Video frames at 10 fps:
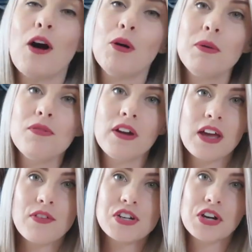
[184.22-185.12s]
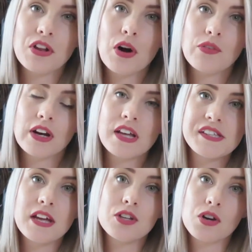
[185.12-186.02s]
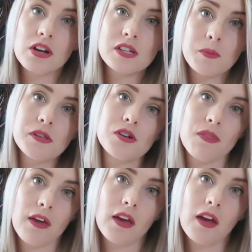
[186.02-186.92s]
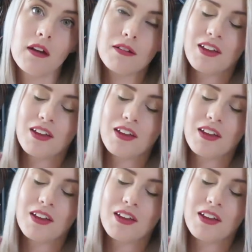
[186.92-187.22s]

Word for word: that would be funny if I turn it over and it said drink dispenser thingy